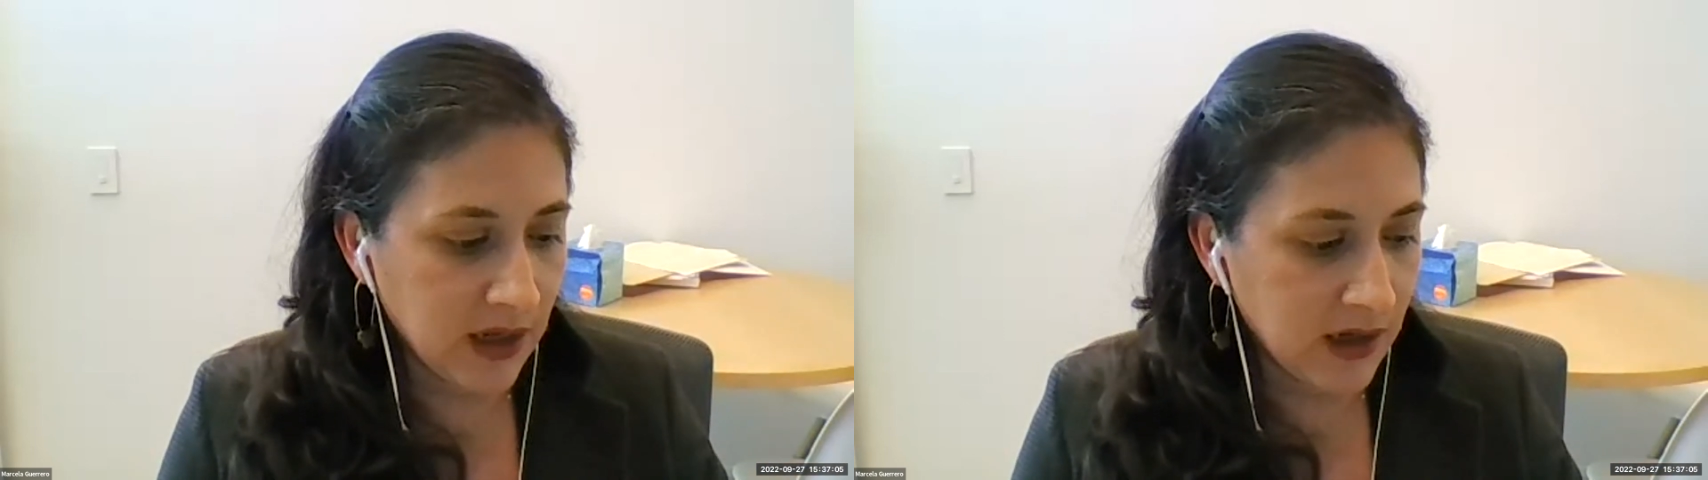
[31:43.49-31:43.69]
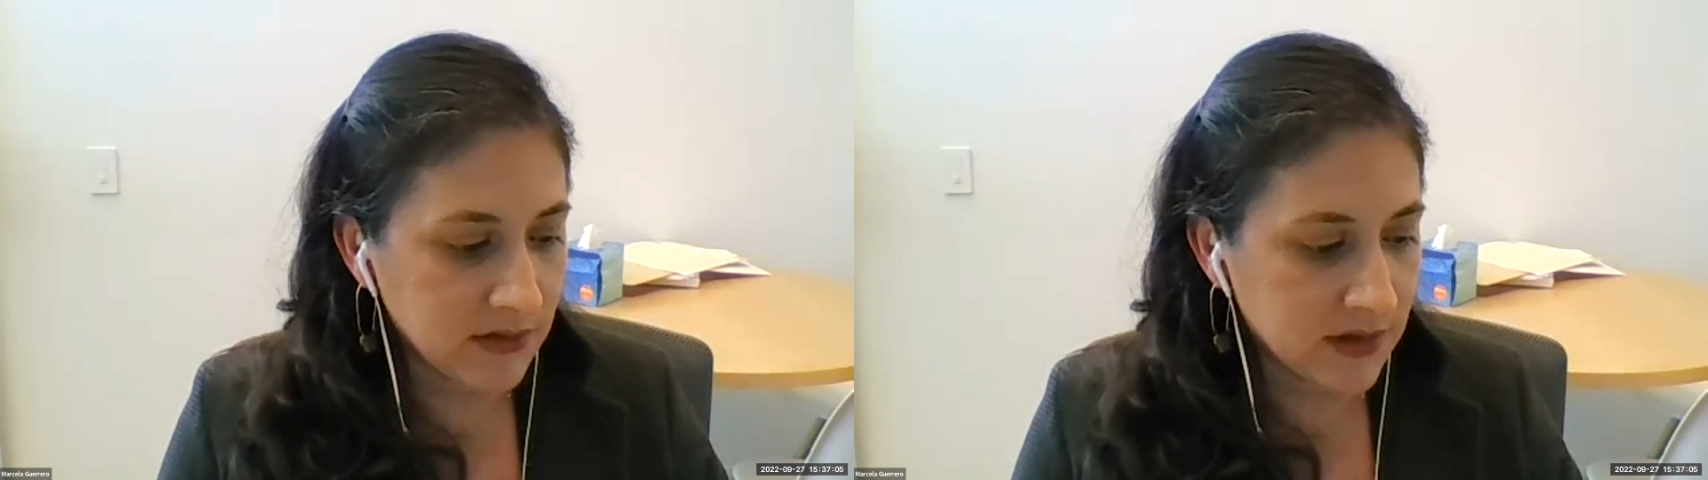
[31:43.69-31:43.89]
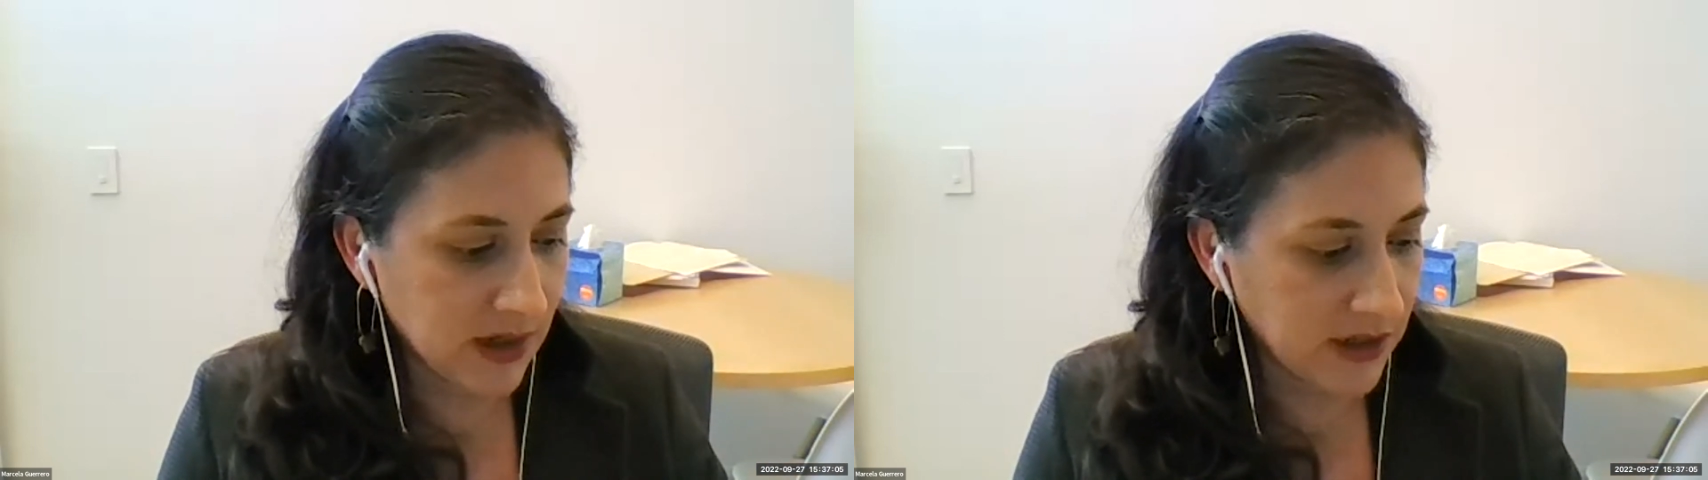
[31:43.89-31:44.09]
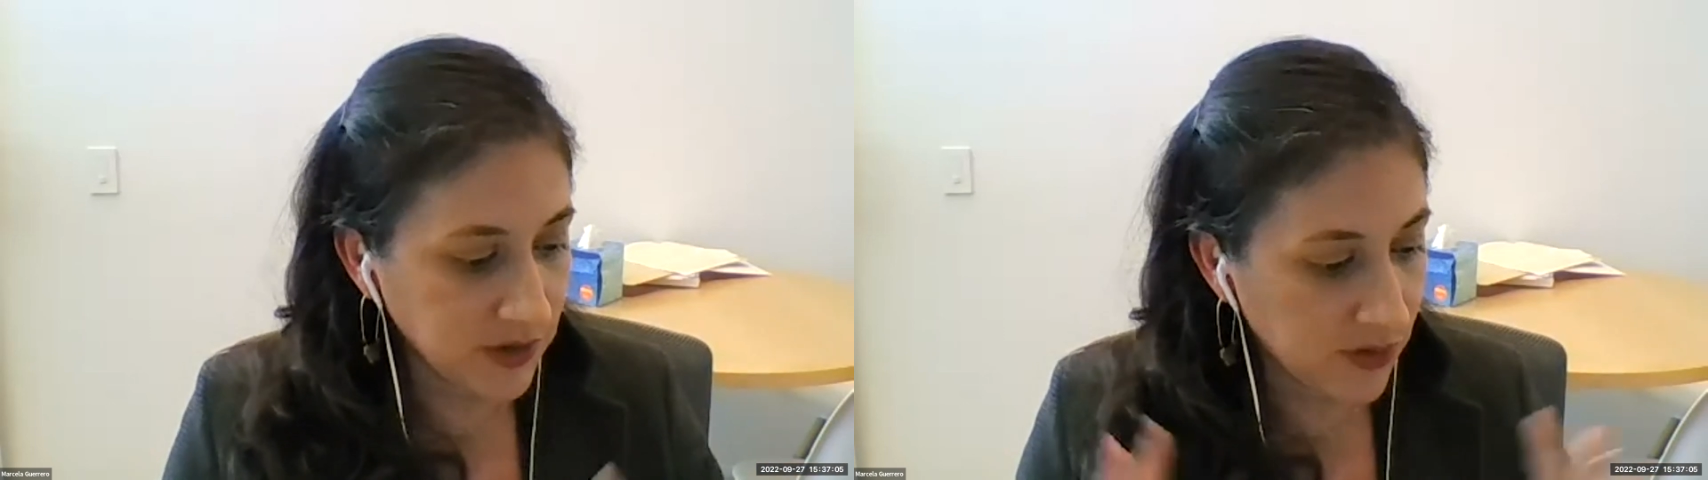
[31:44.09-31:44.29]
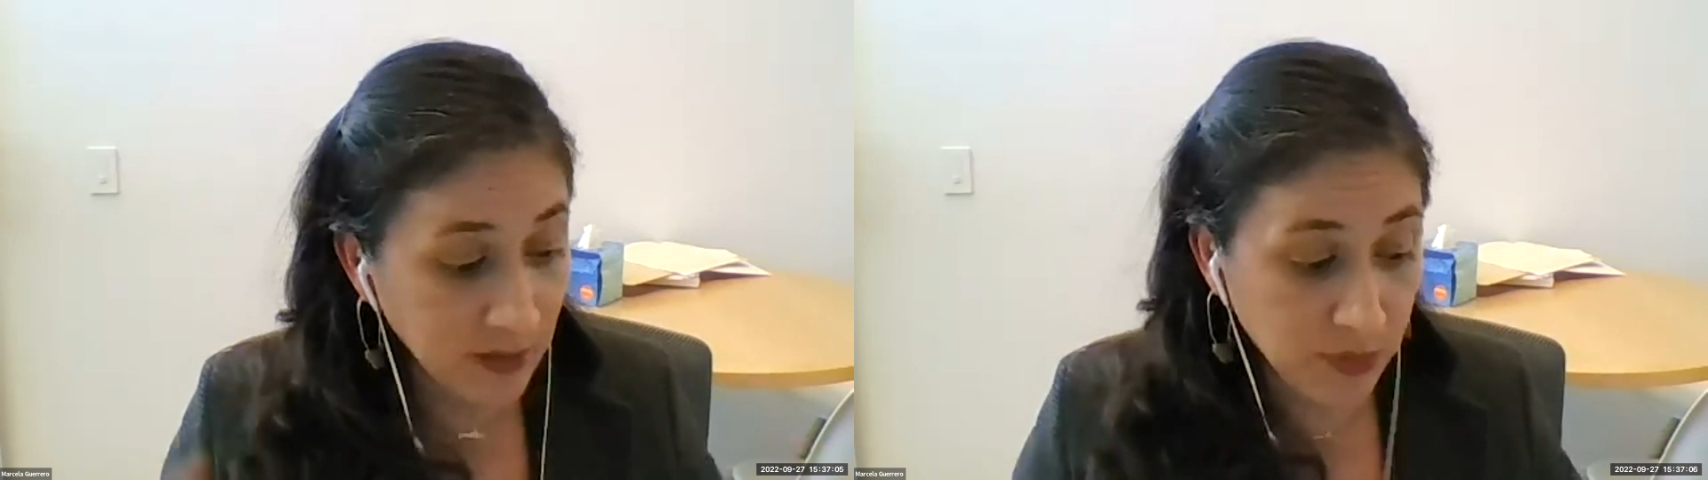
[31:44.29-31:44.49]
and
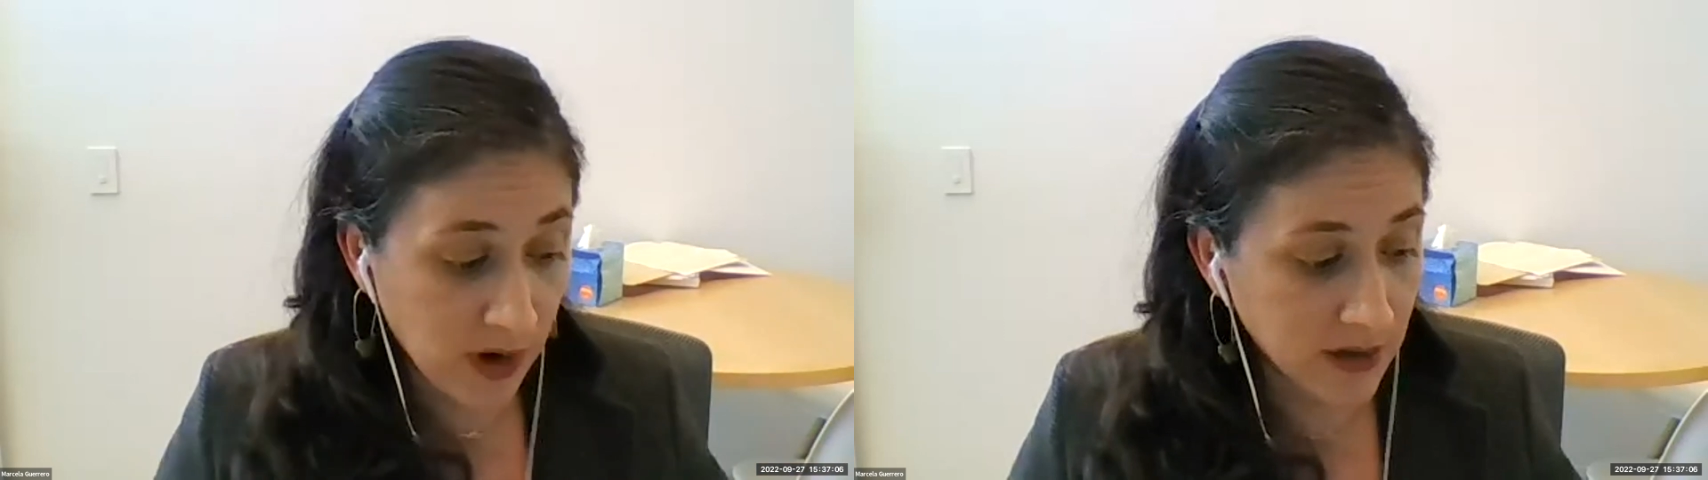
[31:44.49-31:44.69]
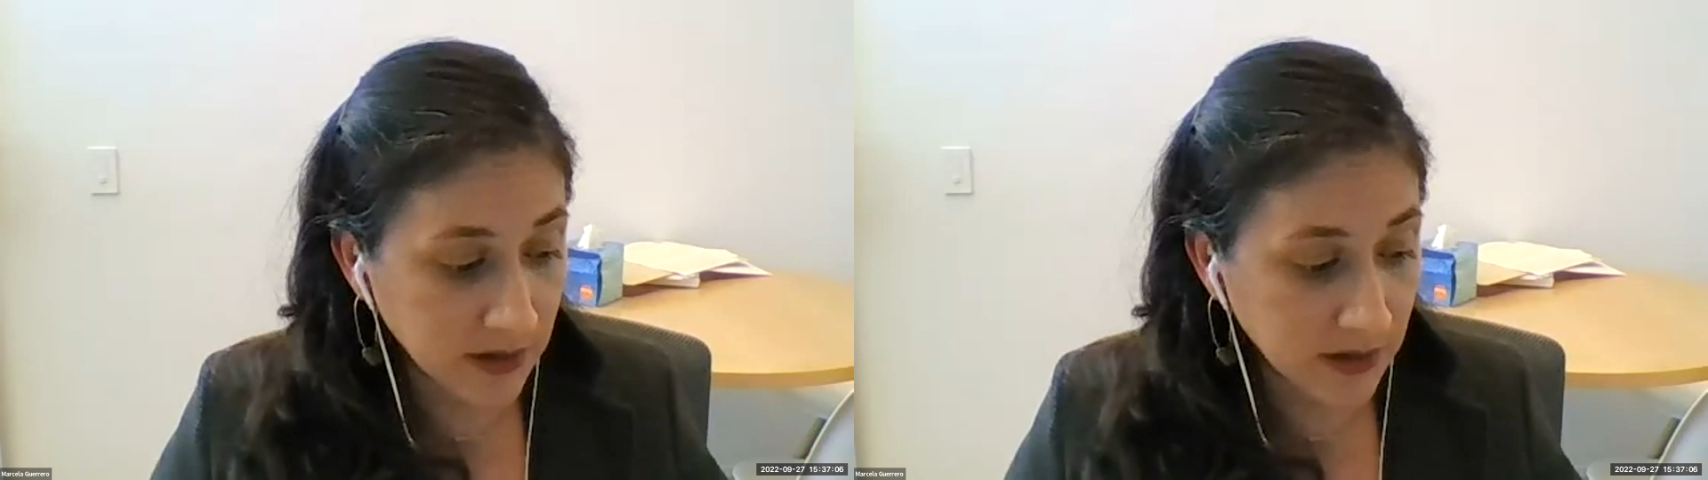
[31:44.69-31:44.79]
I brought